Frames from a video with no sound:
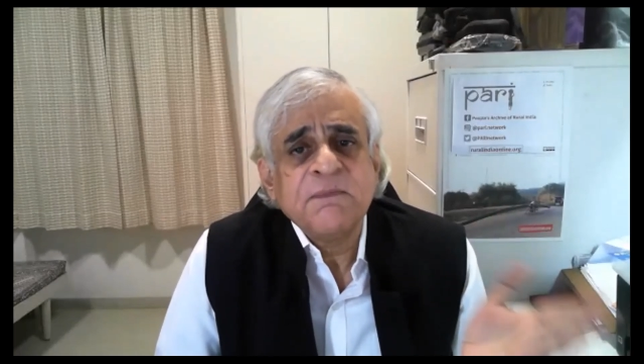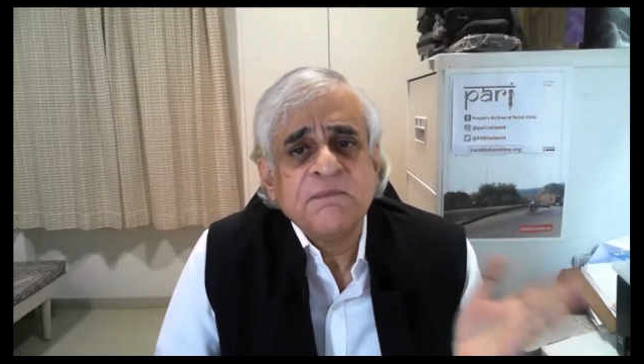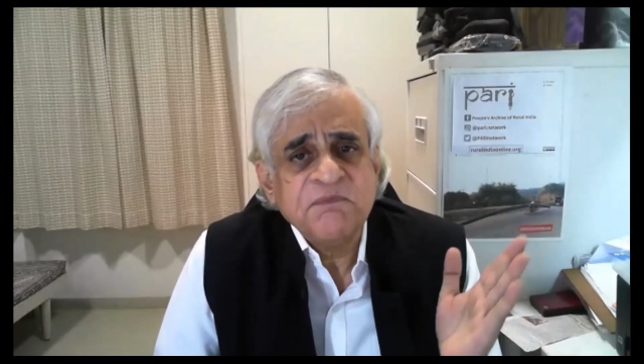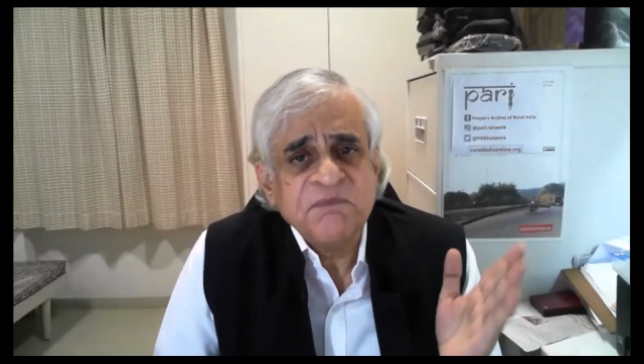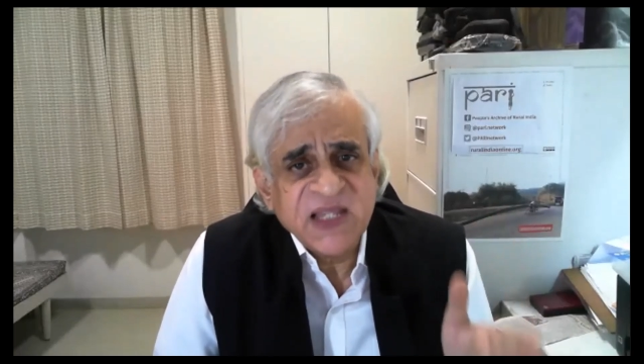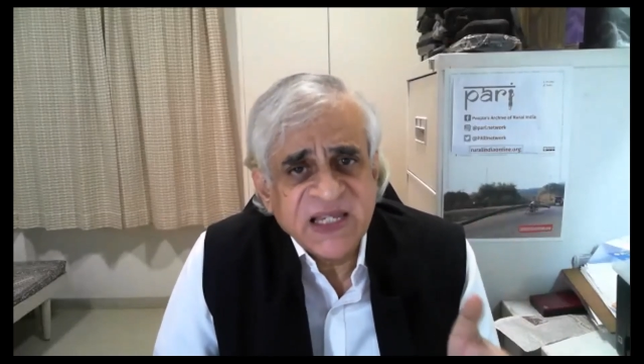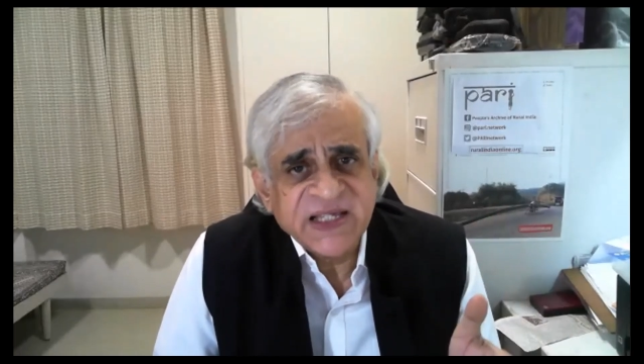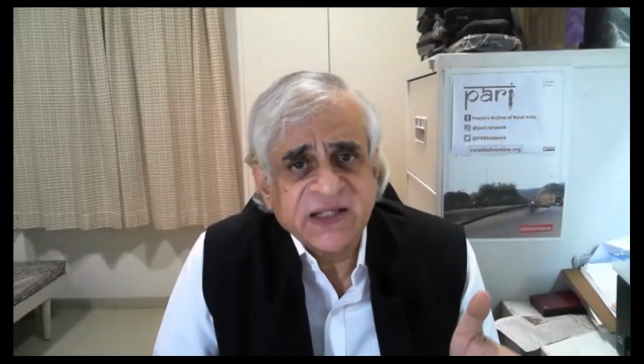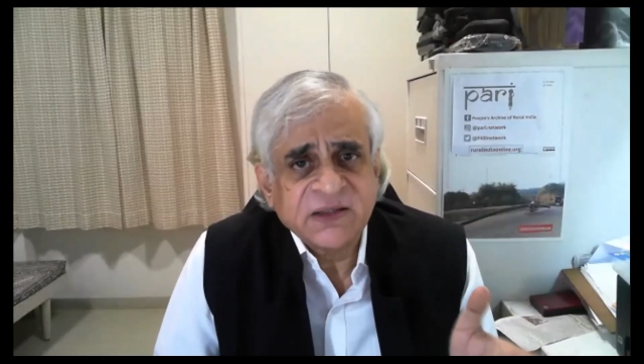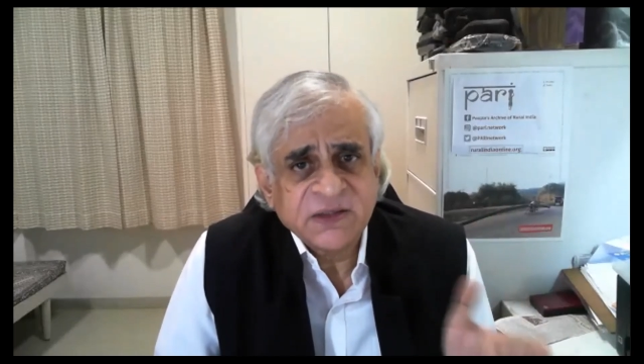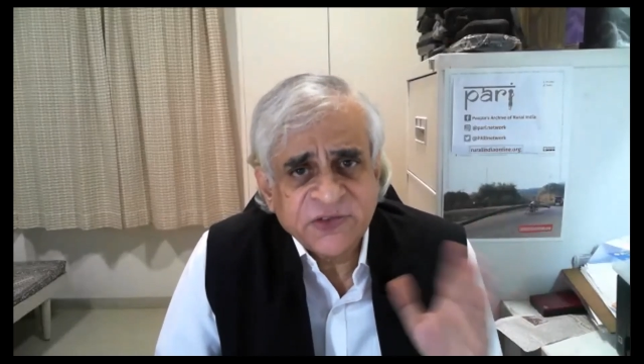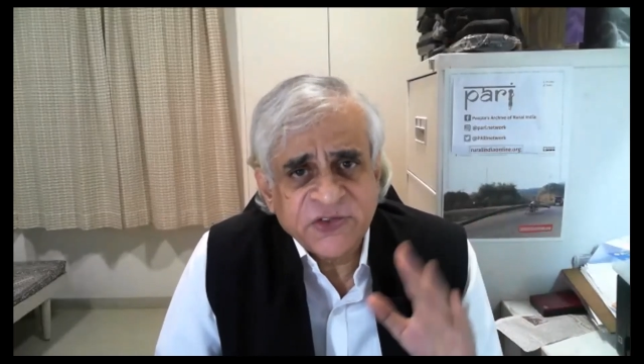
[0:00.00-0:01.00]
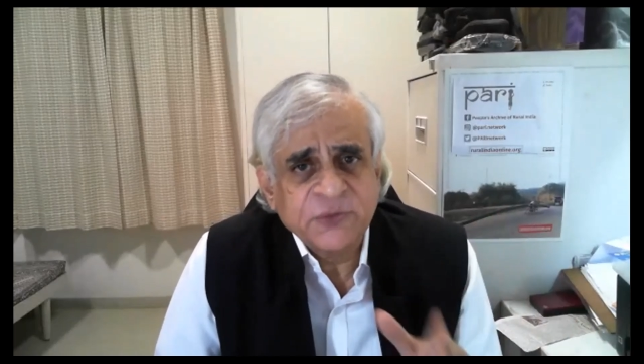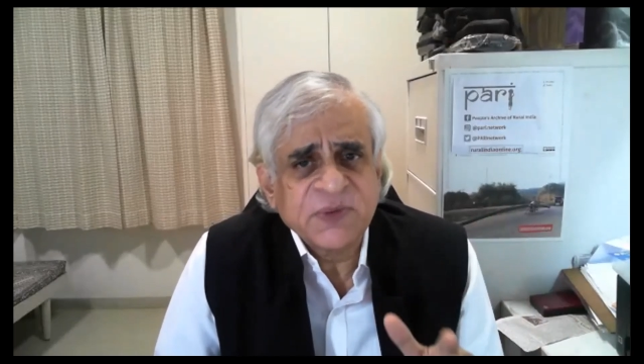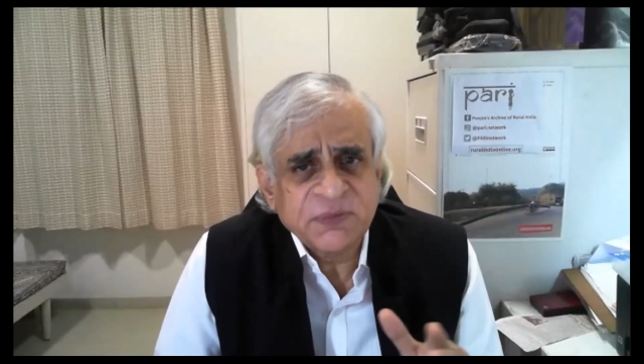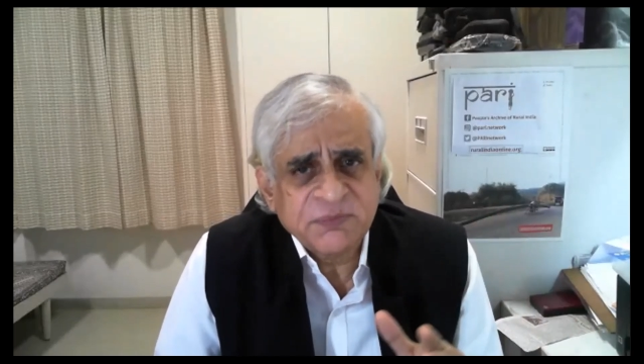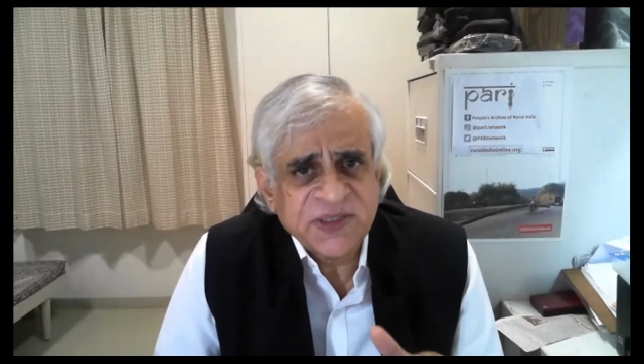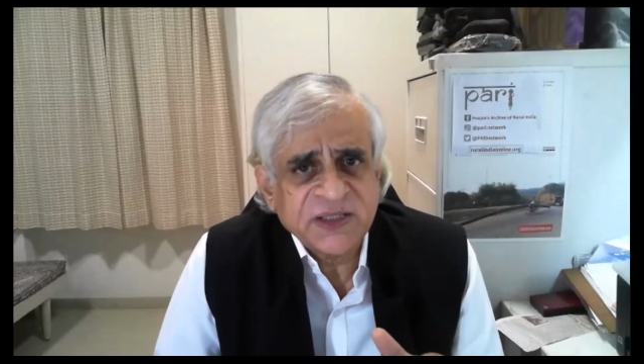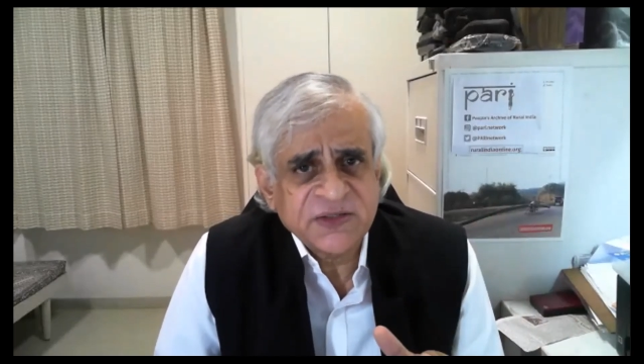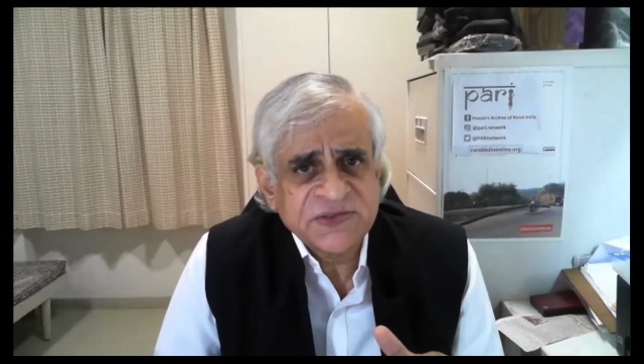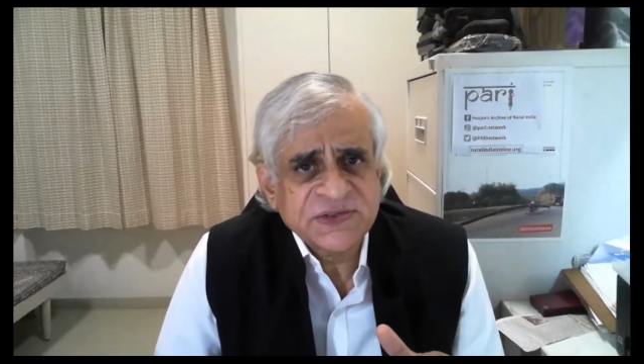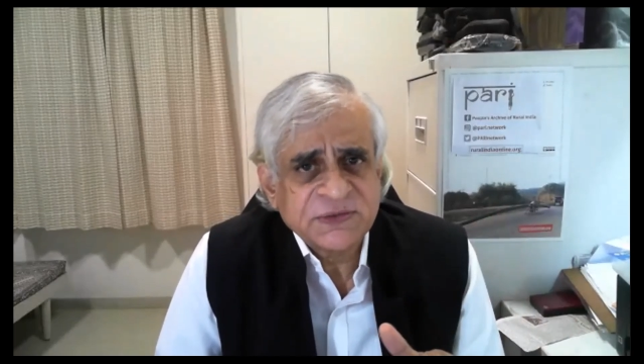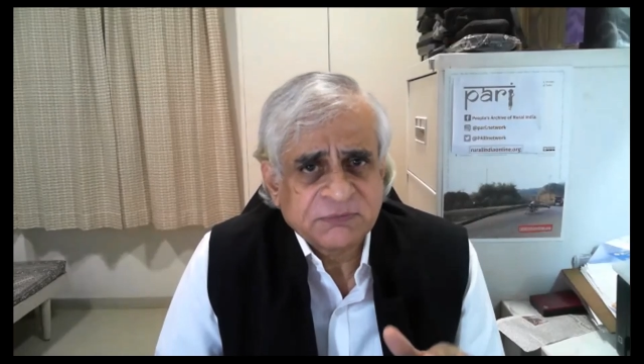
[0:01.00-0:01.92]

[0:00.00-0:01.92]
million human beings.